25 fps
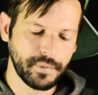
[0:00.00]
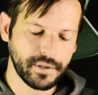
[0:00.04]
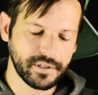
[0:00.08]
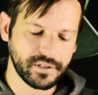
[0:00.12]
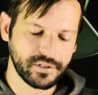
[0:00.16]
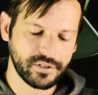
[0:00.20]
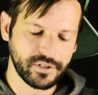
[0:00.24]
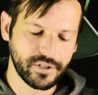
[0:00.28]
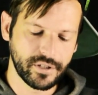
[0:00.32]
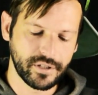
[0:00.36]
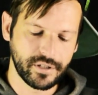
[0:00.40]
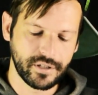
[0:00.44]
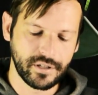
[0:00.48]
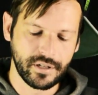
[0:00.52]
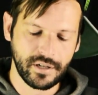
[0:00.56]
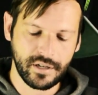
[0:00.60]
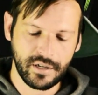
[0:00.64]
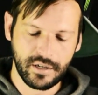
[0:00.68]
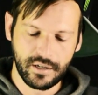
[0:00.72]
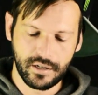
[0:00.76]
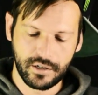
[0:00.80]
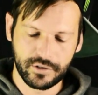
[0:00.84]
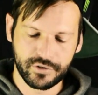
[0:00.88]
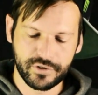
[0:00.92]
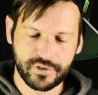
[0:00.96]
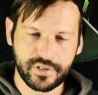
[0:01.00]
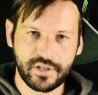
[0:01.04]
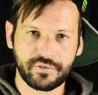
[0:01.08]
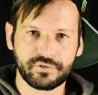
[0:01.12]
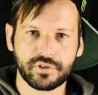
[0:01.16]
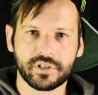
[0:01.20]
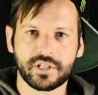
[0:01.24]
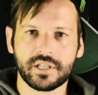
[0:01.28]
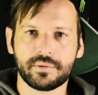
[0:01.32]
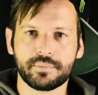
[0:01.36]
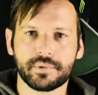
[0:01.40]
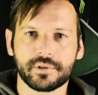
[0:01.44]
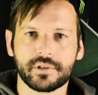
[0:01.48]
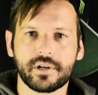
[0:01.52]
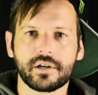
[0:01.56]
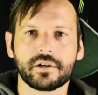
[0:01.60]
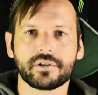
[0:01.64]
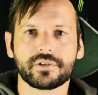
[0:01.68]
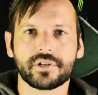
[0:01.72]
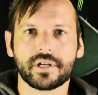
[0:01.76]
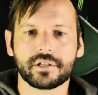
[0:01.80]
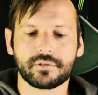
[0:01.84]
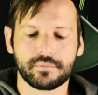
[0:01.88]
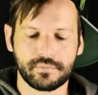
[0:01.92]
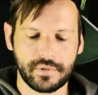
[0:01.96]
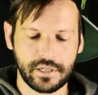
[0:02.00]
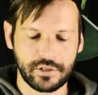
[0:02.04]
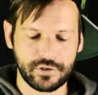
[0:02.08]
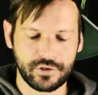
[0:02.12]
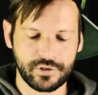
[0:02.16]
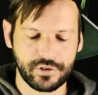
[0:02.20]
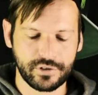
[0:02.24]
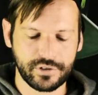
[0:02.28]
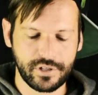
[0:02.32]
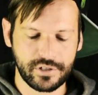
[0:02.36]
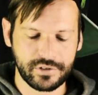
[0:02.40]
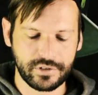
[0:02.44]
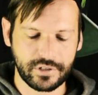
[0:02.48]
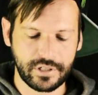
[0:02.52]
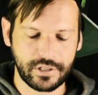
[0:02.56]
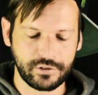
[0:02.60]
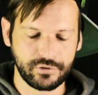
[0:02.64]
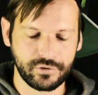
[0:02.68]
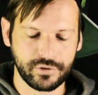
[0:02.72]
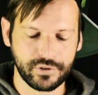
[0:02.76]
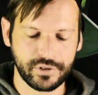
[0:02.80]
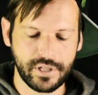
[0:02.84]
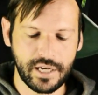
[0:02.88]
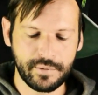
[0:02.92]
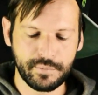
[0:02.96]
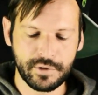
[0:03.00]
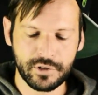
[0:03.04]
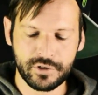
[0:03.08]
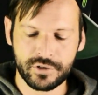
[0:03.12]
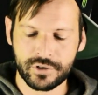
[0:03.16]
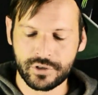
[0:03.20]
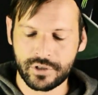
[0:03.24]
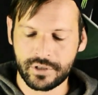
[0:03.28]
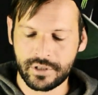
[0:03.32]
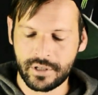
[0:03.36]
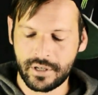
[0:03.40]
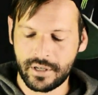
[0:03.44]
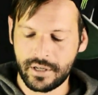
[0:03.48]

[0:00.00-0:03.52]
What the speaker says: but I'll just have to keep an eye on that and make sure it doesn't get too damaged.